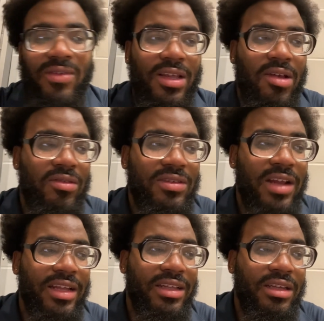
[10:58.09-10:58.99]
videos
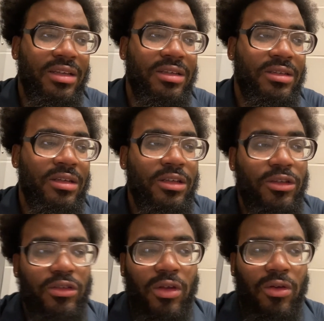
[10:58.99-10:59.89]
like these.
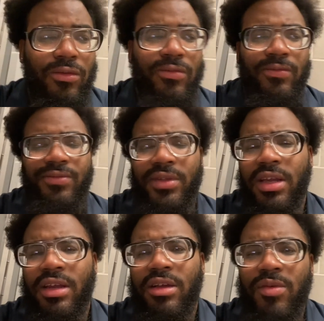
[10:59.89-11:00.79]
So a
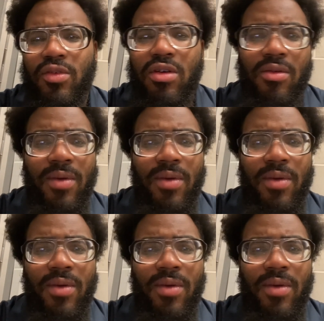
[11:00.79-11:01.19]
nigga recording